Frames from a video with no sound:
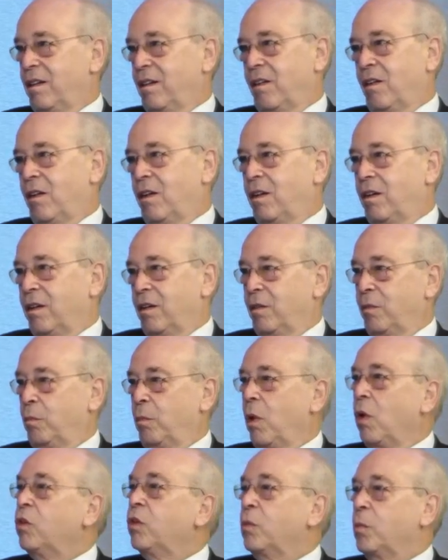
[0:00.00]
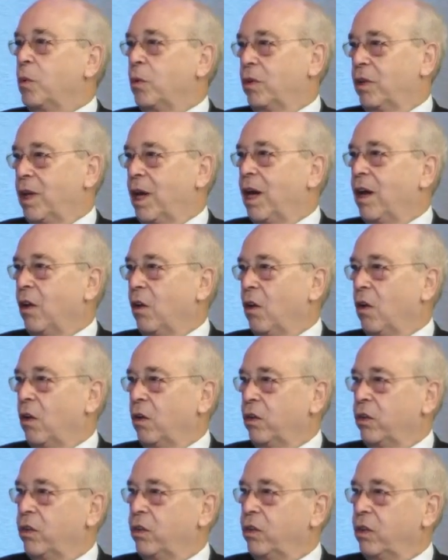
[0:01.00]
uh, multiple
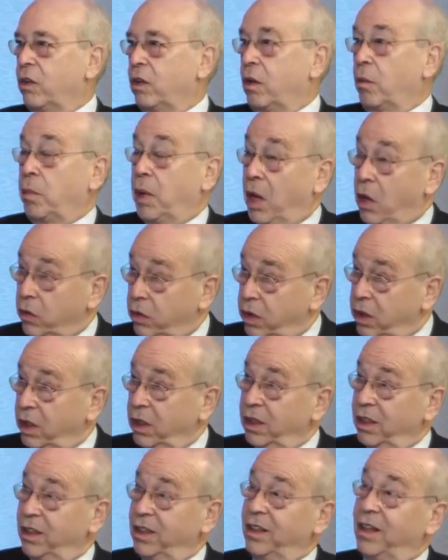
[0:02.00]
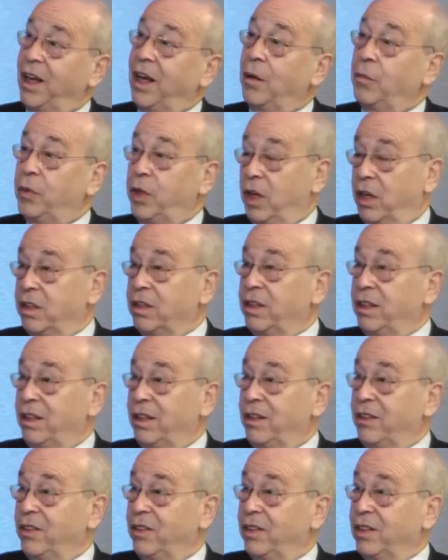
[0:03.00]
dialogues about the
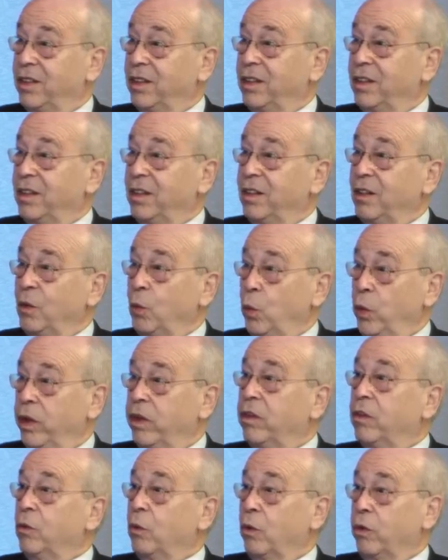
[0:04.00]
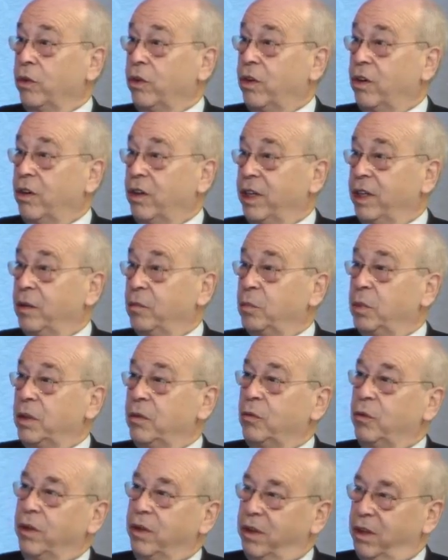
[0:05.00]
abductees with North Korea,
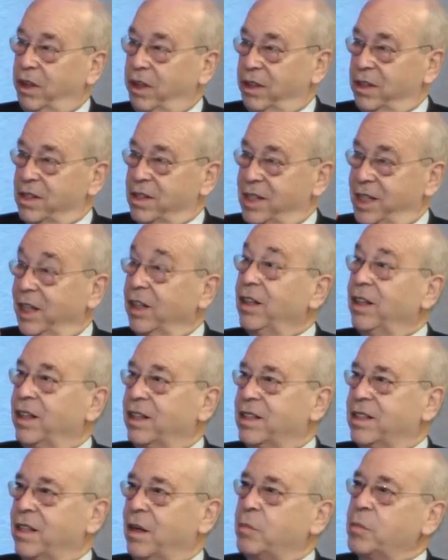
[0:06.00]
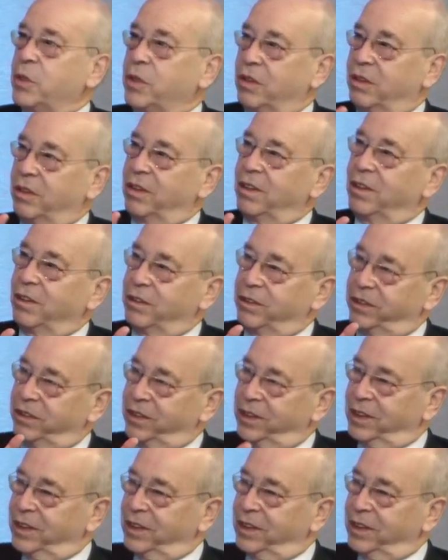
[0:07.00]
but with the single exception of